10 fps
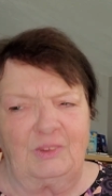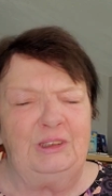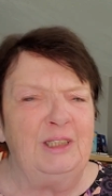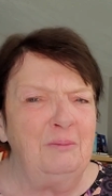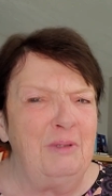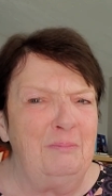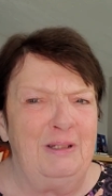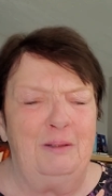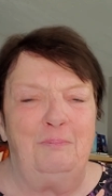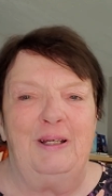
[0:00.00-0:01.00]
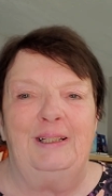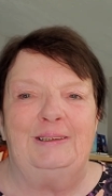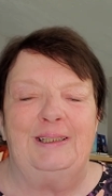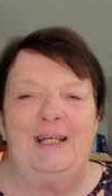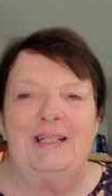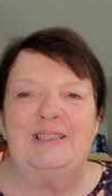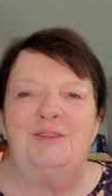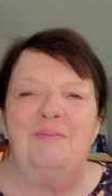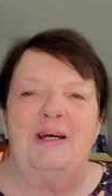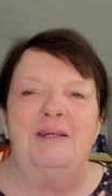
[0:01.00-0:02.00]
check my main page. It
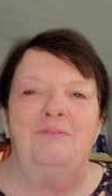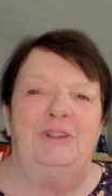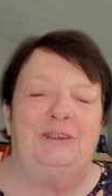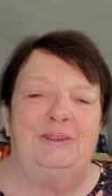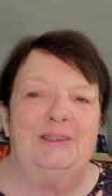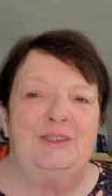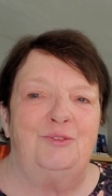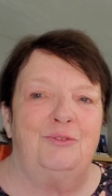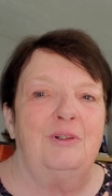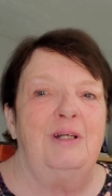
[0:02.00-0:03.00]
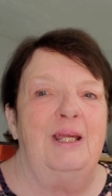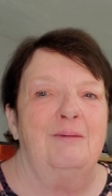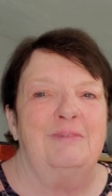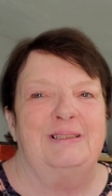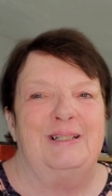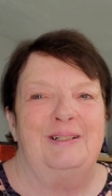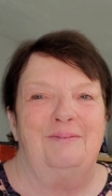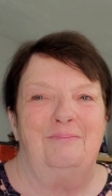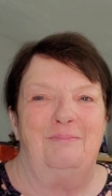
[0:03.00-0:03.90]
has my wish list for Amazon.